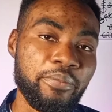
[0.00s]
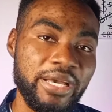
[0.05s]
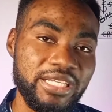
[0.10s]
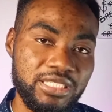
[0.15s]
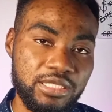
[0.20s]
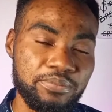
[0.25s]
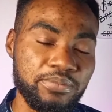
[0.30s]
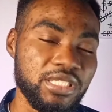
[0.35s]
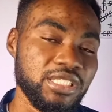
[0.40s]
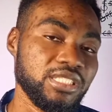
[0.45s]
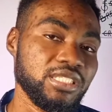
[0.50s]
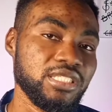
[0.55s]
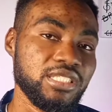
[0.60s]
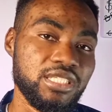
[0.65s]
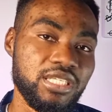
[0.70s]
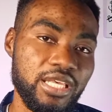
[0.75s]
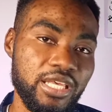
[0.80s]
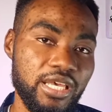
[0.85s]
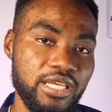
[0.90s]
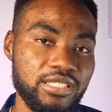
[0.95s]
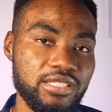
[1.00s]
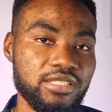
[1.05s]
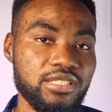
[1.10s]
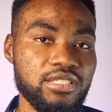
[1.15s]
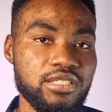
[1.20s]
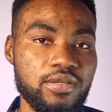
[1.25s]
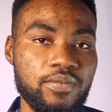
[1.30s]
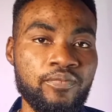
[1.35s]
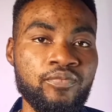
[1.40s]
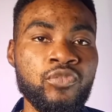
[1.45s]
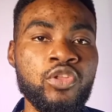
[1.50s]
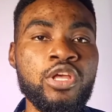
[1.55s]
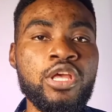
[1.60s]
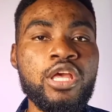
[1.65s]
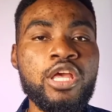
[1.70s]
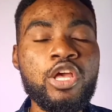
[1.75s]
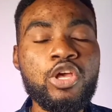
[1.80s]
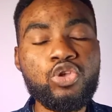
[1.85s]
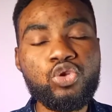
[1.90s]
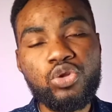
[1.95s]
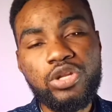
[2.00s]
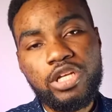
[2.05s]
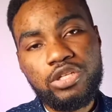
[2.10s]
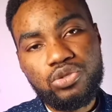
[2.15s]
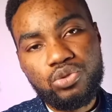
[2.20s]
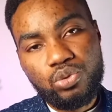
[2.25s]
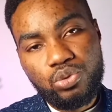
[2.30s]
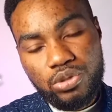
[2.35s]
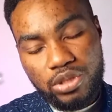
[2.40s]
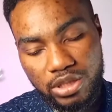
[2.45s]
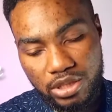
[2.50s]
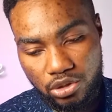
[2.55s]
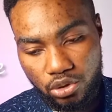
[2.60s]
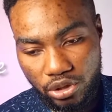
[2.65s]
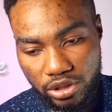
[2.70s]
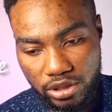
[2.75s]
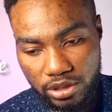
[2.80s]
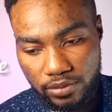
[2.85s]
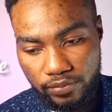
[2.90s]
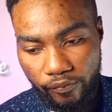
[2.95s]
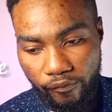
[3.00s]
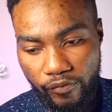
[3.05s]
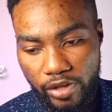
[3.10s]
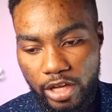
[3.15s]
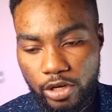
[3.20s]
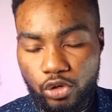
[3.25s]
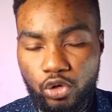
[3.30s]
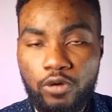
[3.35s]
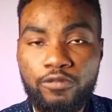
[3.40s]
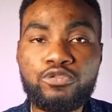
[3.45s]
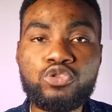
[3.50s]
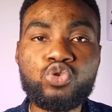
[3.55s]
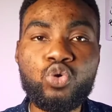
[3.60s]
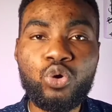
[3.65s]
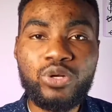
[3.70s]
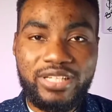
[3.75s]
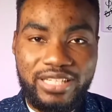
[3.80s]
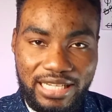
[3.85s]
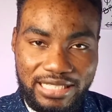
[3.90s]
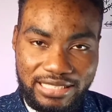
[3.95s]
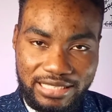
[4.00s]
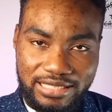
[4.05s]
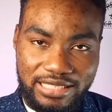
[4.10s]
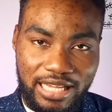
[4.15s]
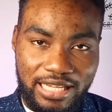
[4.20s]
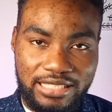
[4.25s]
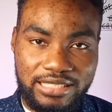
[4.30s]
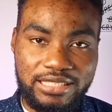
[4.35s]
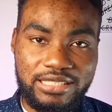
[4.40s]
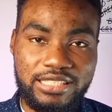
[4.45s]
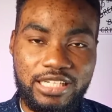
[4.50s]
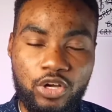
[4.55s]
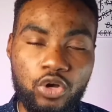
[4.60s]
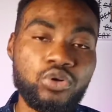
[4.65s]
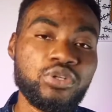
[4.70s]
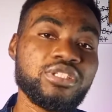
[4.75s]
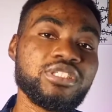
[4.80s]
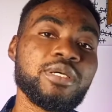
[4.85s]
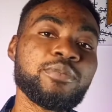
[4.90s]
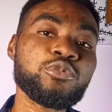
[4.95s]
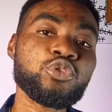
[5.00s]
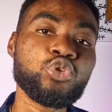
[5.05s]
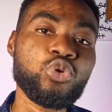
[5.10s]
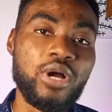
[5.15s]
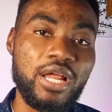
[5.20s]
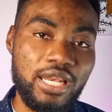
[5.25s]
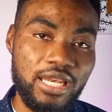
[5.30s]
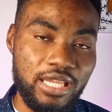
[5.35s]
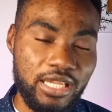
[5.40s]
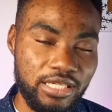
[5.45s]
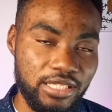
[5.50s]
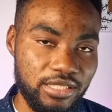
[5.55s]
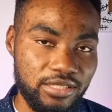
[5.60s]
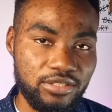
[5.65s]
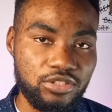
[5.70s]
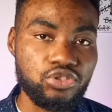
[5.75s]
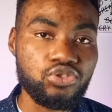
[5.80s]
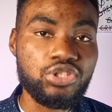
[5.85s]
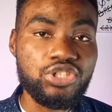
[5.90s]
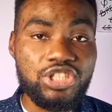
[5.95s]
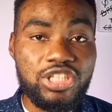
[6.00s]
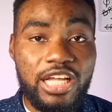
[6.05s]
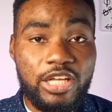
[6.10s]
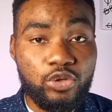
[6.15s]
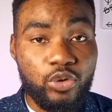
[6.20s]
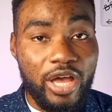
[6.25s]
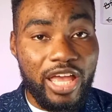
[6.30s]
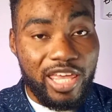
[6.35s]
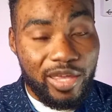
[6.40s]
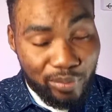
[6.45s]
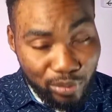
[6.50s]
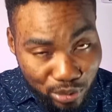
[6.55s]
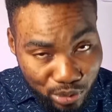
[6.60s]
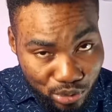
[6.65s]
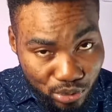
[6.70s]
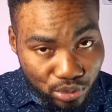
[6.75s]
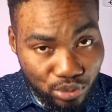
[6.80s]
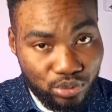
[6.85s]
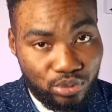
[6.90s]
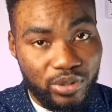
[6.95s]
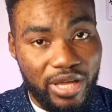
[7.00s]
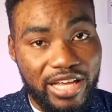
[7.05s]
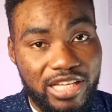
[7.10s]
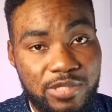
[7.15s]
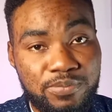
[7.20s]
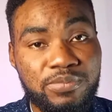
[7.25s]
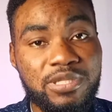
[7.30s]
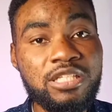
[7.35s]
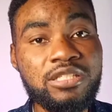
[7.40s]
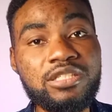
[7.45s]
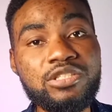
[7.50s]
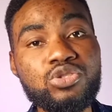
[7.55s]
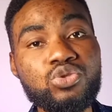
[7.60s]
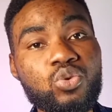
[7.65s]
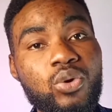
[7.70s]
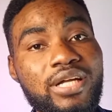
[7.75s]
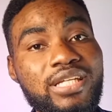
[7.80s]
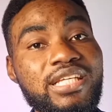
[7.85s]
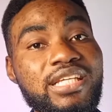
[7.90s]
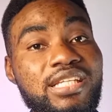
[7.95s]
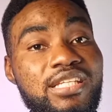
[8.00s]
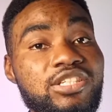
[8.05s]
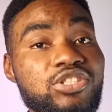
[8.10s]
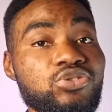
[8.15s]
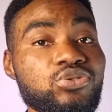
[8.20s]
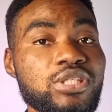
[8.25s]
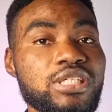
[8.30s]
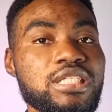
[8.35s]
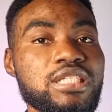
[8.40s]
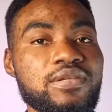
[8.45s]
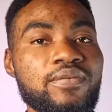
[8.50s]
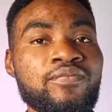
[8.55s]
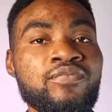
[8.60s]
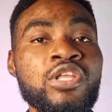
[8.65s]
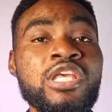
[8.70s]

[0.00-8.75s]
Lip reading: by simplicity here is this: you need to study enough to understand the concept you are learning such that you are able to explain it to an illiterate.